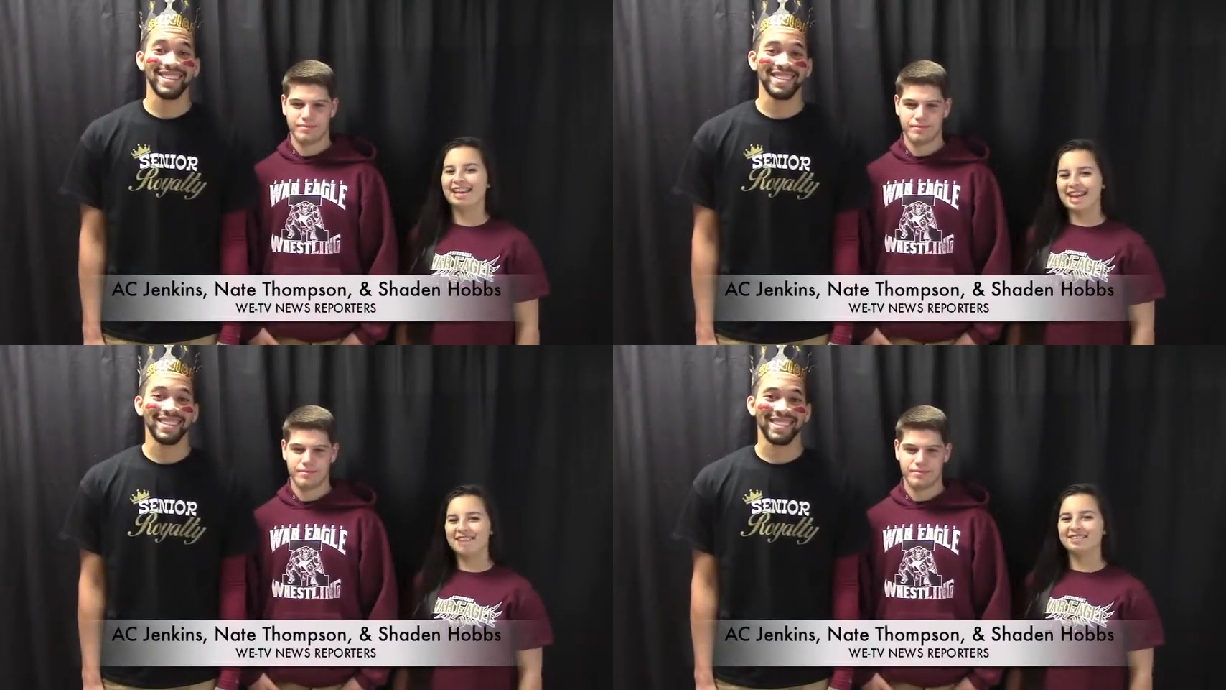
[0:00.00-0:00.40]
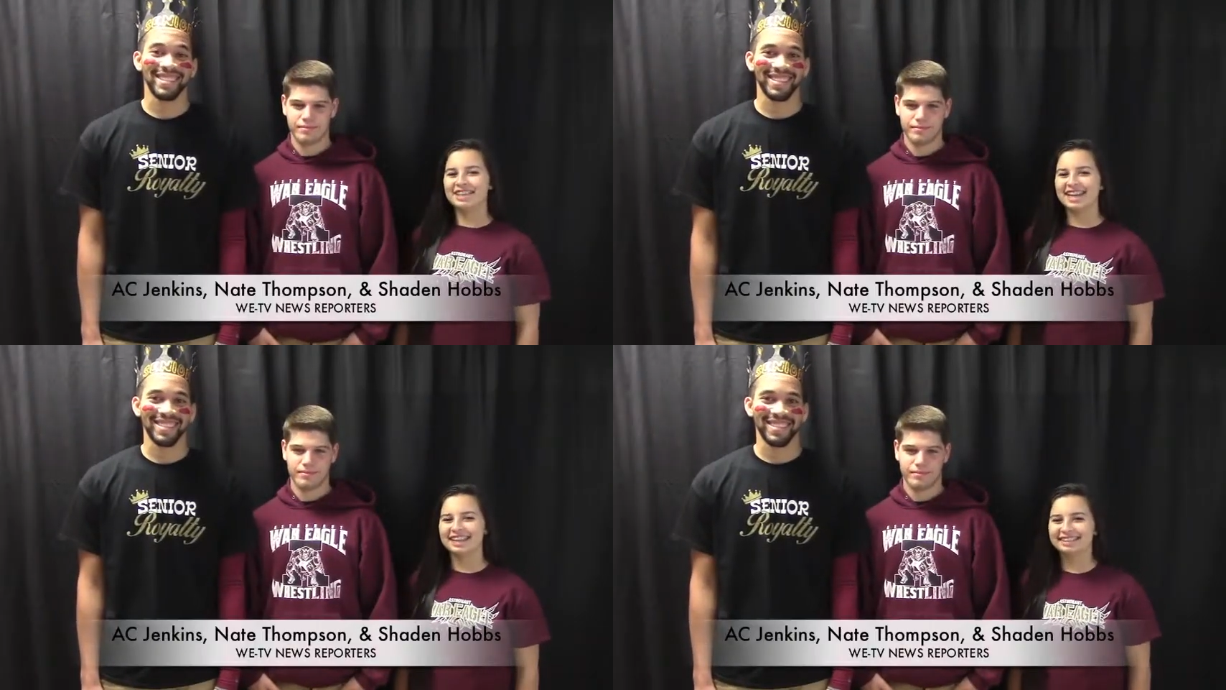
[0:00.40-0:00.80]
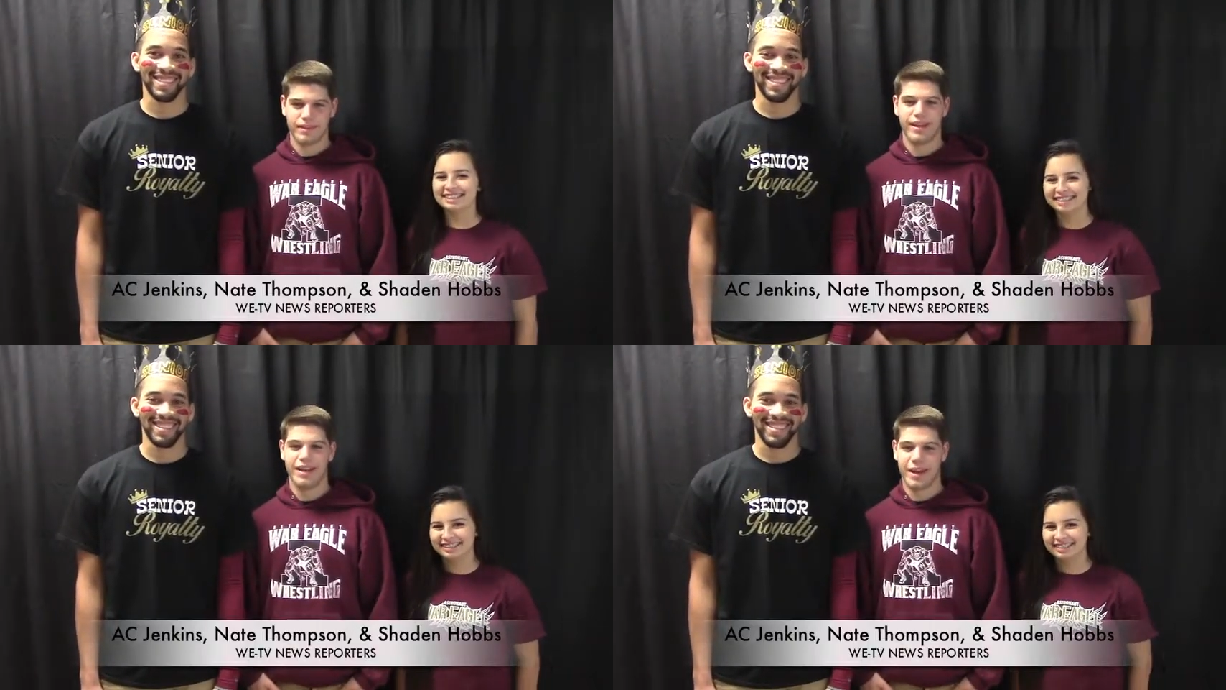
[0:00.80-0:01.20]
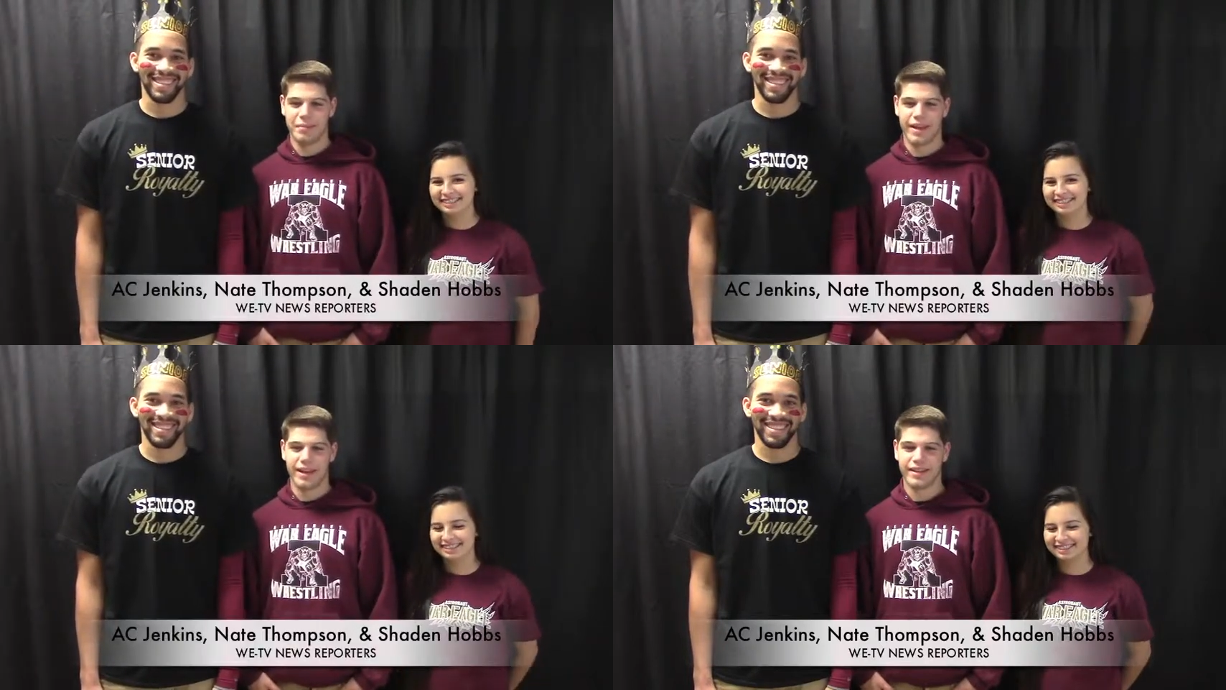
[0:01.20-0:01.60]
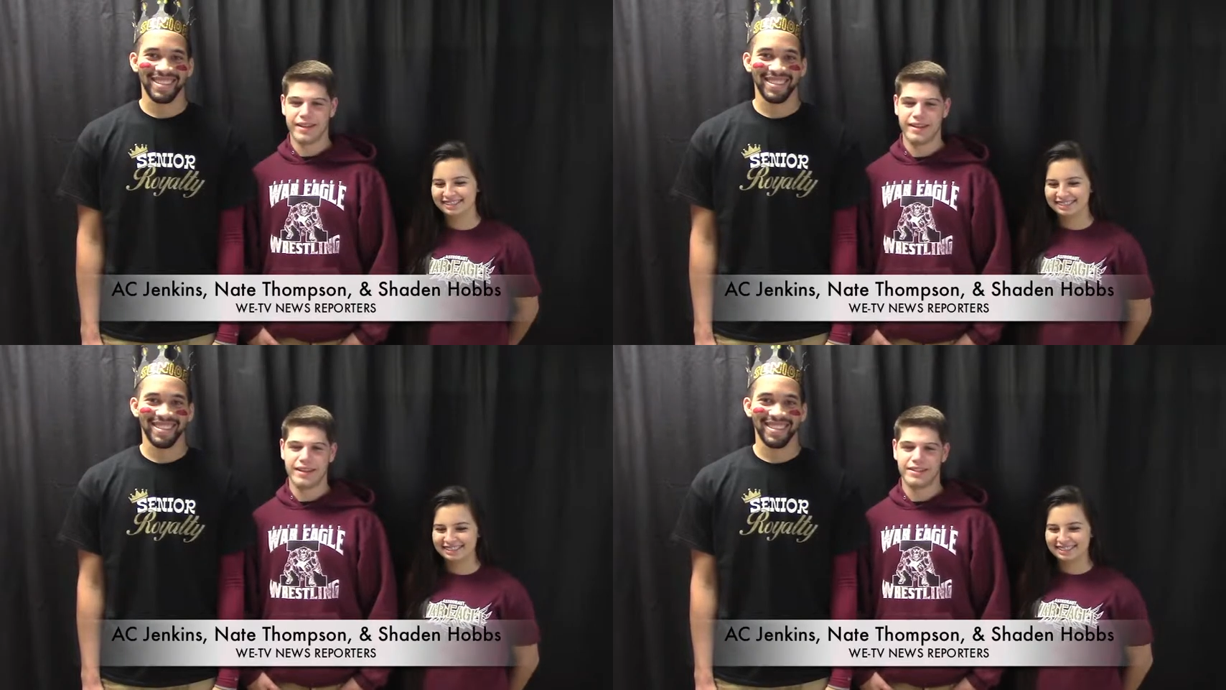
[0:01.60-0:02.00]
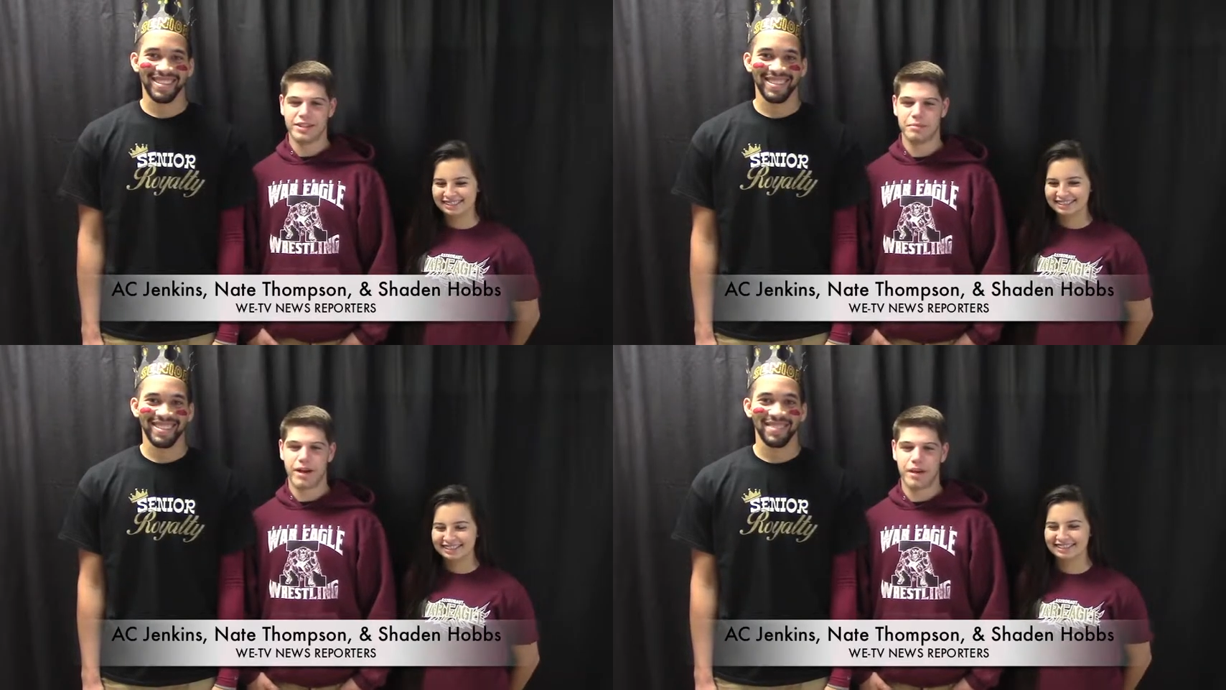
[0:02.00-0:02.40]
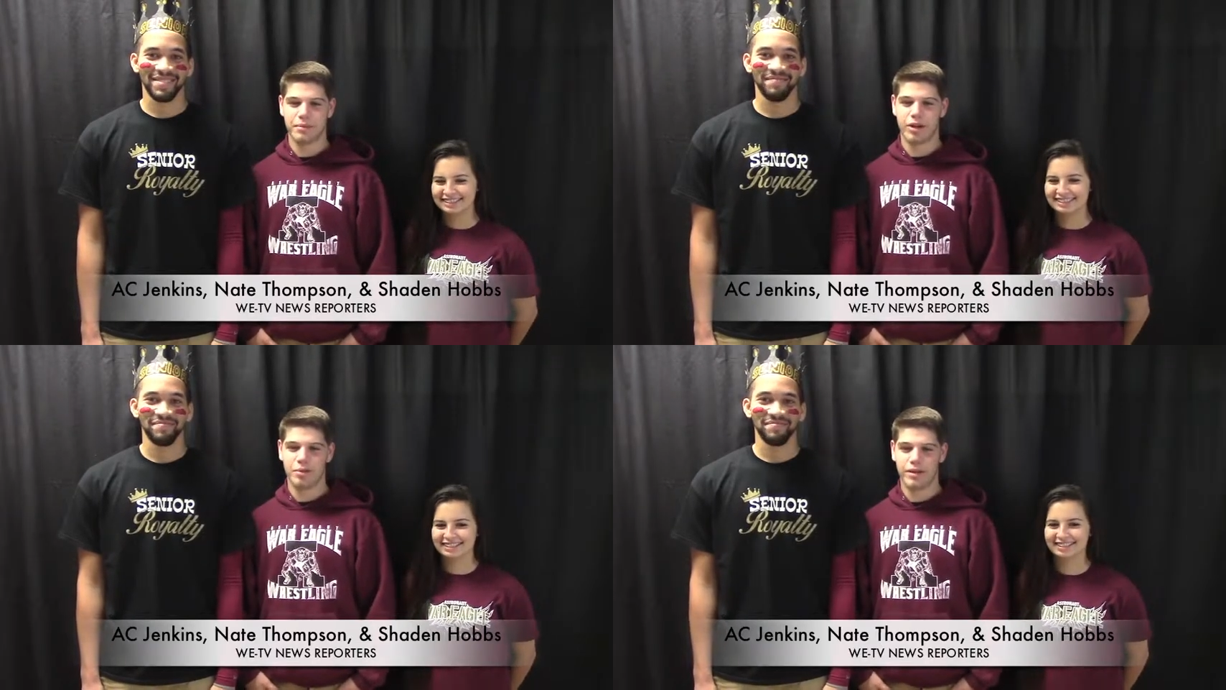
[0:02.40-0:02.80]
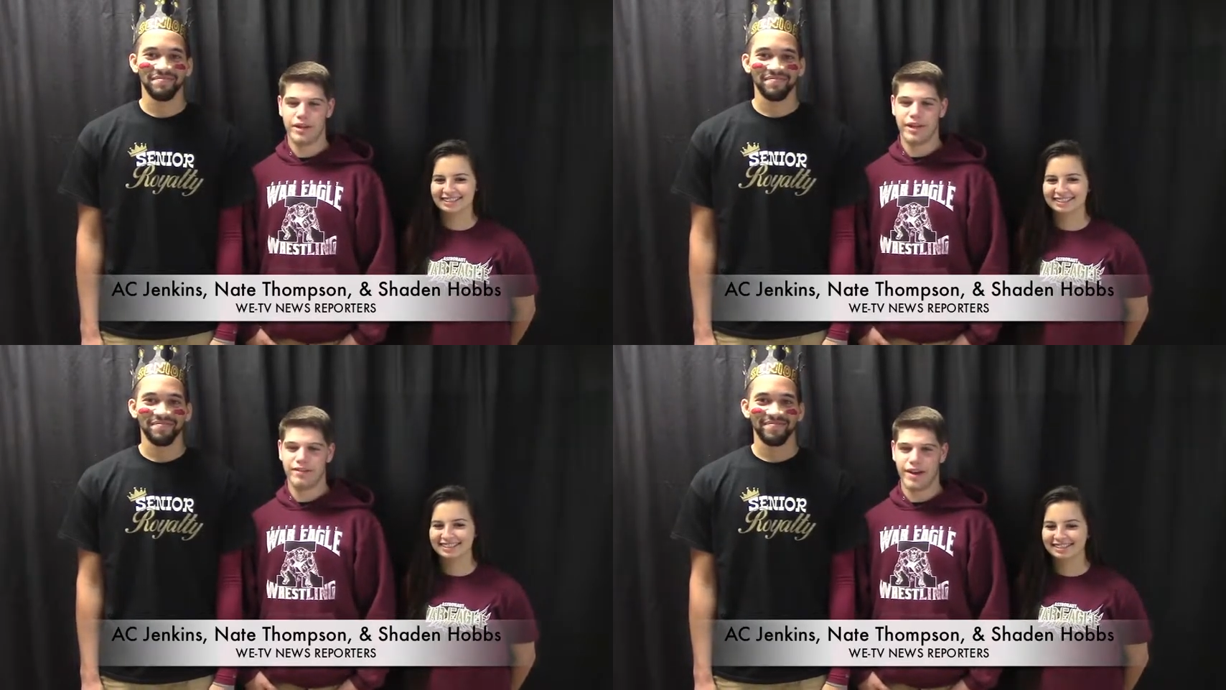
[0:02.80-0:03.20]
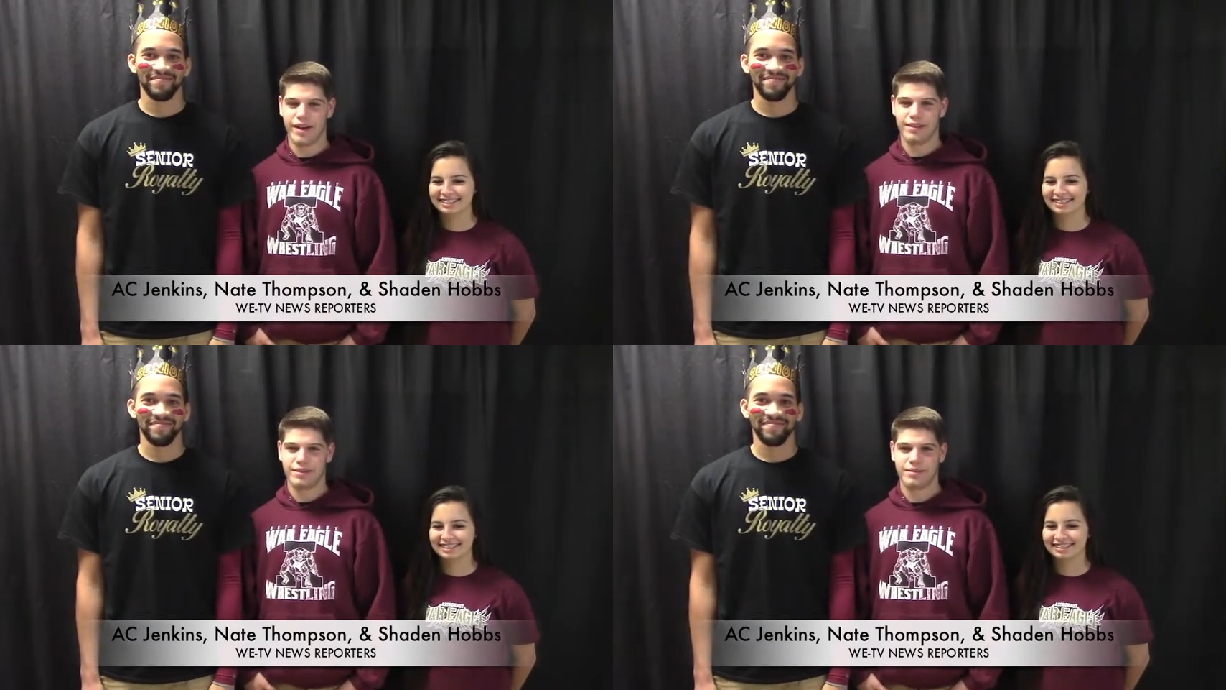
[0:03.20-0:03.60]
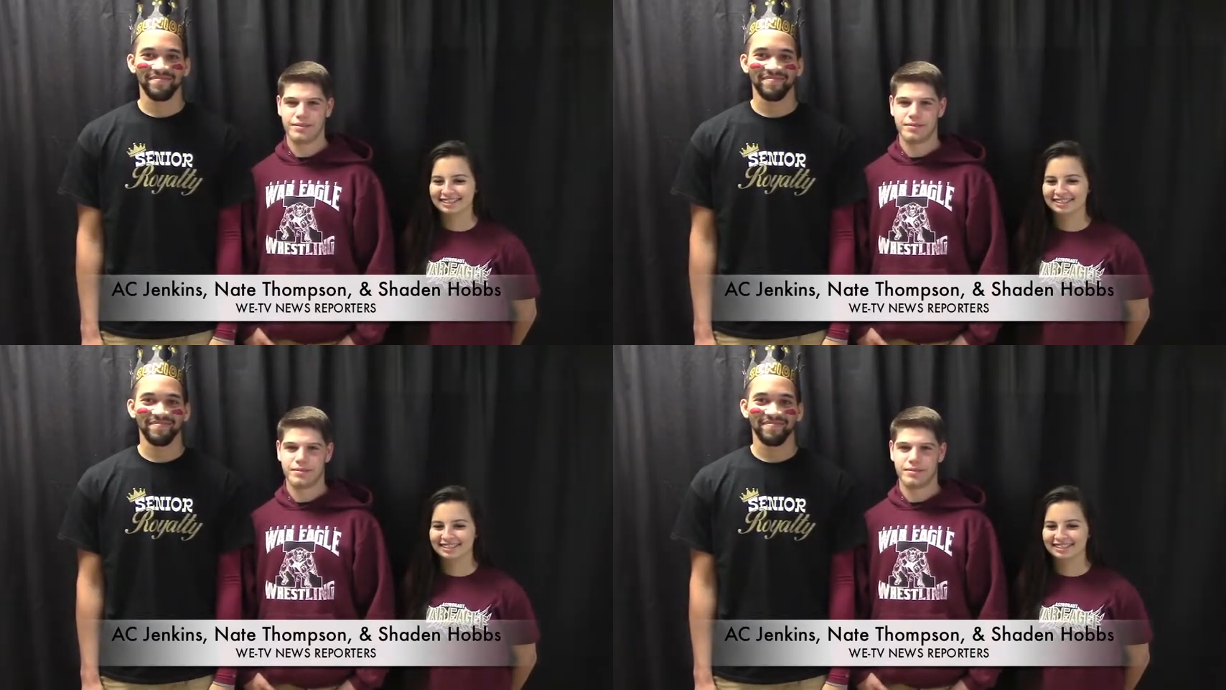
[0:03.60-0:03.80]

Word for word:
Speaker 1: And I'm Shaden.
Speaker 2: And I'm Nate. And these are your mind-blowing Monday facts.